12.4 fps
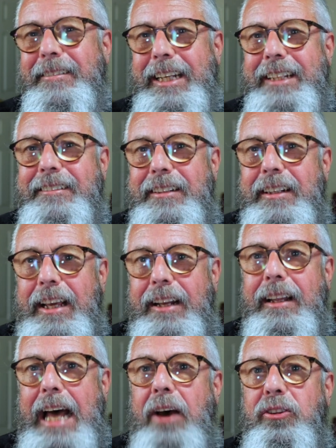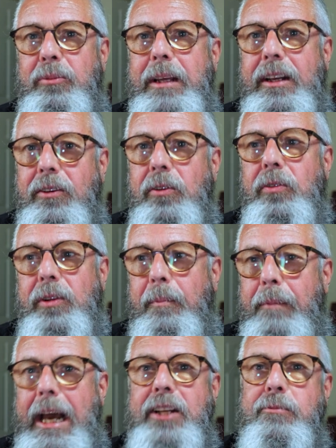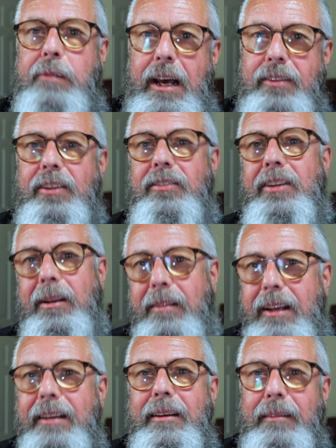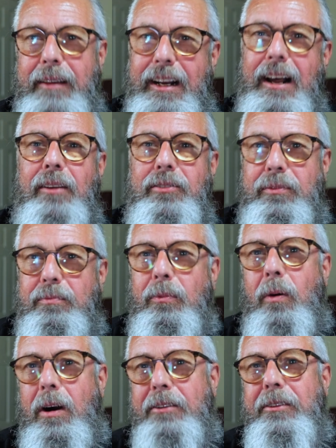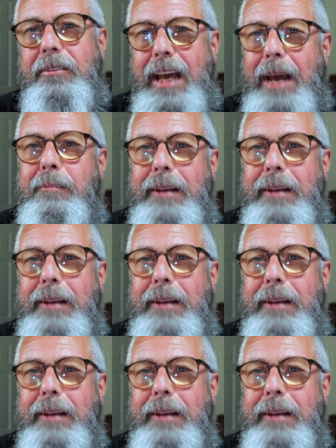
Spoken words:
it allows me to do some batch processing, and I'll walk through that.